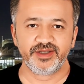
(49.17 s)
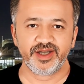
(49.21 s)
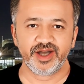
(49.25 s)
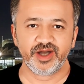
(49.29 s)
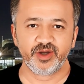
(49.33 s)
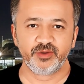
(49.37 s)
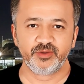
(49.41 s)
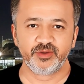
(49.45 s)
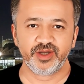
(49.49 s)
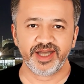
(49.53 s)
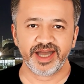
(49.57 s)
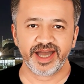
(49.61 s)

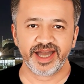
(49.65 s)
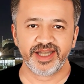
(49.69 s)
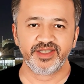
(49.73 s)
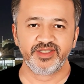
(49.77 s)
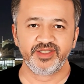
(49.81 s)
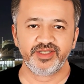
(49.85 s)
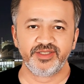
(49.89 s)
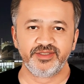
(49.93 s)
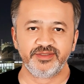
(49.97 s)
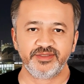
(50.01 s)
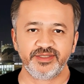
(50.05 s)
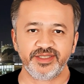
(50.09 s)
A
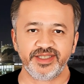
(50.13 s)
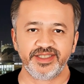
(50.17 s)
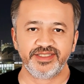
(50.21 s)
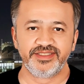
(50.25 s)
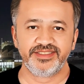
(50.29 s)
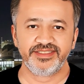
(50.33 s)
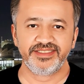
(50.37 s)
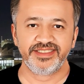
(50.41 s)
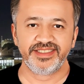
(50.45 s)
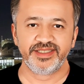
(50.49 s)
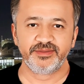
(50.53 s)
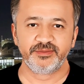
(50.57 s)
reaction that
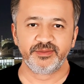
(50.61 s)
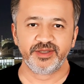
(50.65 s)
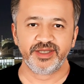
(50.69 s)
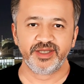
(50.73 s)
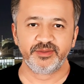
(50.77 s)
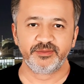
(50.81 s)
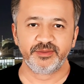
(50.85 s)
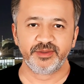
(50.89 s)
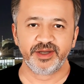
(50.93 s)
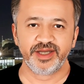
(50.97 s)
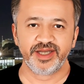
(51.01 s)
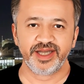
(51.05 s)
is
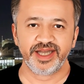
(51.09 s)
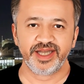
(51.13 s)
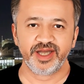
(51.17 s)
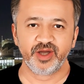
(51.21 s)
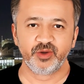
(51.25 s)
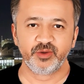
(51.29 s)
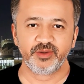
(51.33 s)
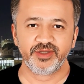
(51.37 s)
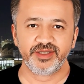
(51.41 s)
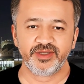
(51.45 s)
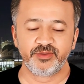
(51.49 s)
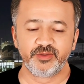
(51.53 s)
limited by
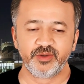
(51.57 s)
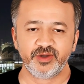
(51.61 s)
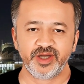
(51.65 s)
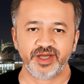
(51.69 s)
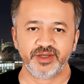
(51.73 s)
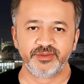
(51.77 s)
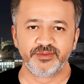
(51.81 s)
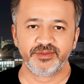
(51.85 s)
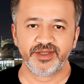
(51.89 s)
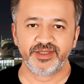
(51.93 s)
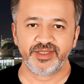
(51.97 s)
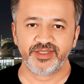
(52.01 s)

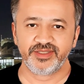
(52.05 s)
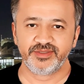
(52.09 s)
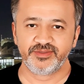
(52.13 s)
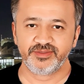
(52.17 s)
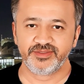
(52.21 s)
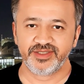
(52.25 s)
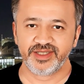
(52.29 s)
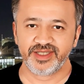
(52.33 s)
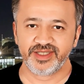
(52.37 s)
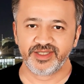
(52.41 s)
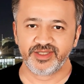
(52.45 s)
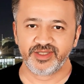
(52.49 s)
equilibrium is
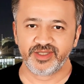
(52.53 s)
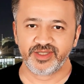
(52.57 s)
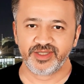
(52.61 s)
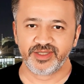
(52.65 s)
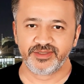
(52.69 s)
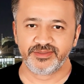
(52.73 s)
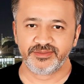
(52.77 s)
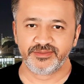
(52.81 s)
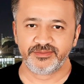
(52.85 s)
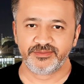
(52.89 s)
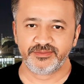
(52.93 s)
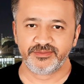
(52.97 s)
finished.
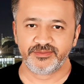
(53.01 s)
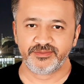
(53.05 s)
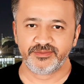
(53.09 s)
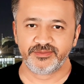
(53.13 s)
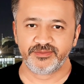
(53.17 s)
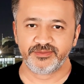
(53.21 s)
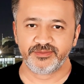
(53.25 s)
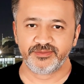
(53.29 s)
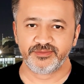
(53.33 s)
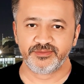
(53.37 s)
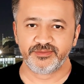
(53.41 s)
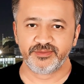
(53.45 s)

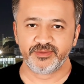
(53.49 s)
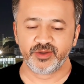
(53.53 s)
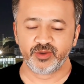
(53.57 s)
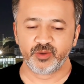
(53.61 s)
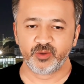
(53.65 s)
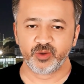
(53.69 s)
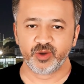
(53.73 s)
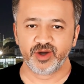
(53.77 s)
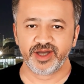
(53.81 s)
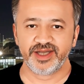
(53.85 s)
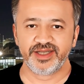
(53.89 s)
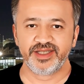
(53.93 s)

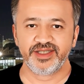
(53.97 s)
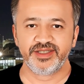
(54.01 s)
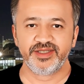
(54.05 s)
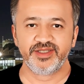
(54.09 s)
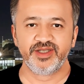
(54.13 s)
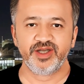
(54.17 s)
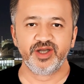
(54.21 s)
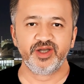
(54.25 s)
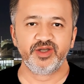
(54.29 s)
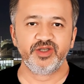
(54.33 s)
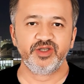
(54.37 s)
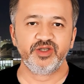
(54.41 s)
Waiting
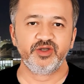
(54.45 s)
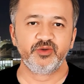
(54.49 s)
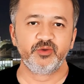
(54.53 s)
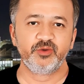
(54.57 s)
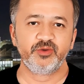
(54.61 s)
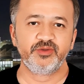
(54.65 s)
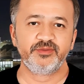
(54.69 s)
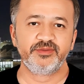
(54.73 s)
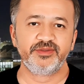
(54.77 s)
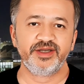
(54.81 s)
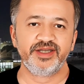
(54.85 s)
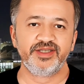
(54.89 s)
longer
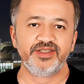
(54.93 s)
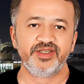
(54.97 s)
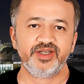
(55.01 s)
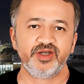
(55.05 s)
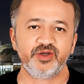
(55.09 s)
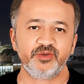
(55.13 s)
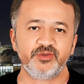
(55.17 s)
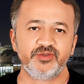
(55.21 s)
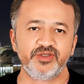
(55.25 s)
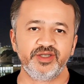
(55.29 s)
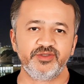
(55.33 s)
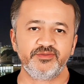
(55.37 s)
will make
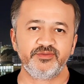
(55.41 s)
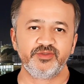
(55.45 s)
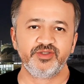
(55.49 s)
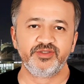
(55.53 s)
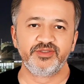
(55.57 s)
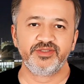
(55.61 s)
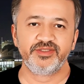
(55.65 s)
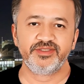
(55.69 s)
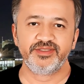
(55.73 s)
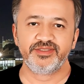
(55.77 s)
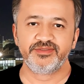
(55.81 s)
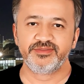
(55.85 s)
no
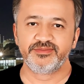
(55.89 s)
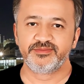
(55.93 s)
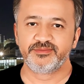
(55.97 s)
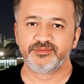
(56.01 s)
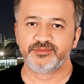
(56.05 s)
difference.